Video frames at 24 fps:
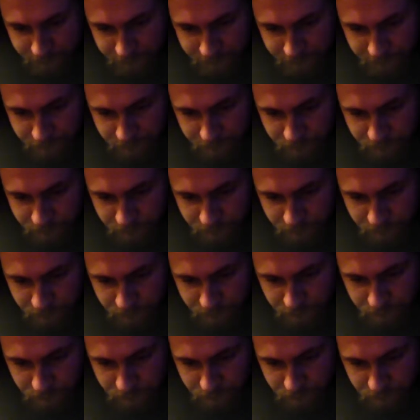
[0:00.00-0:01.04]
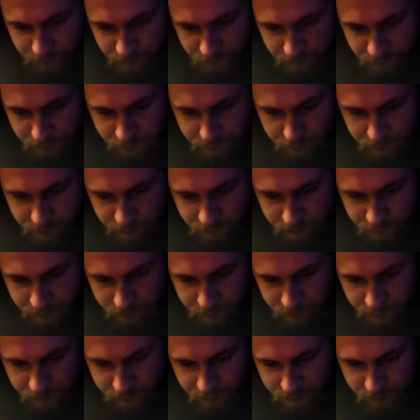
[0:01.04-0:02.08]

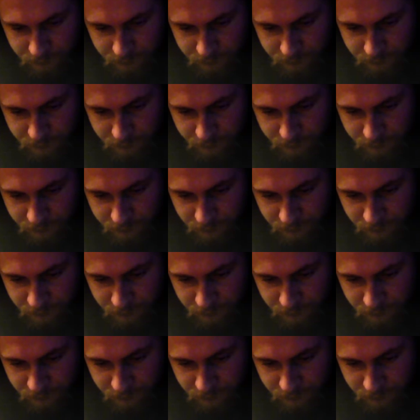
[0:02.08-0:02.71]
[no speech]